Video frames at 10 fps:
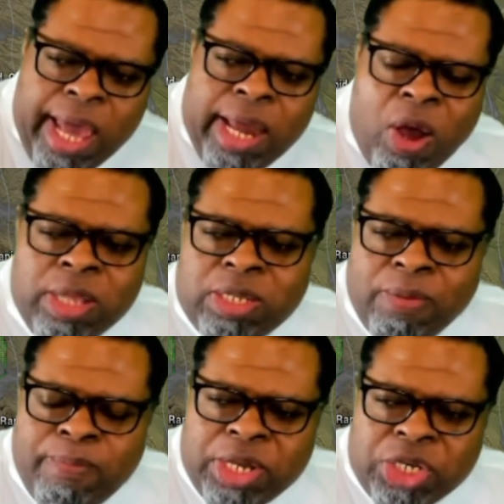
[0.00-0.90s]
and
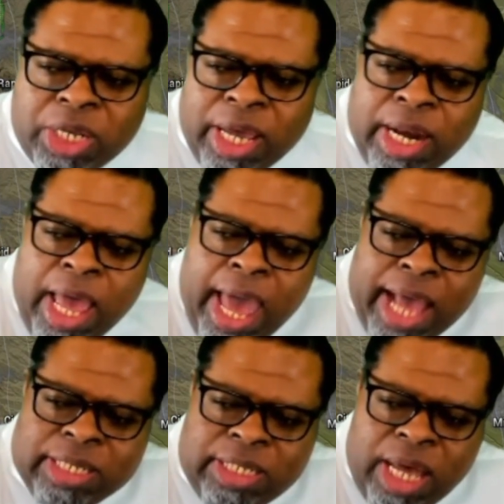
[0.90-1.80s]
into Michigan
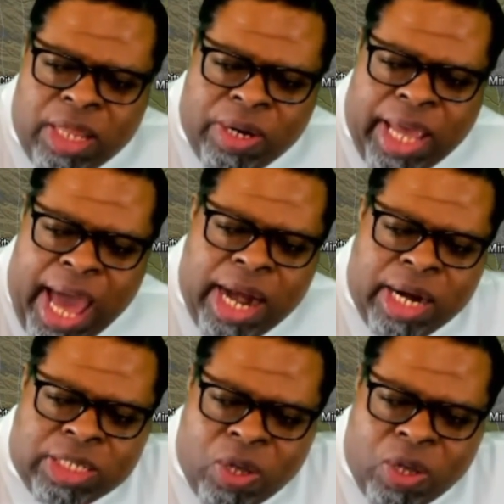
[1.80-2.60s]
and southern Canada.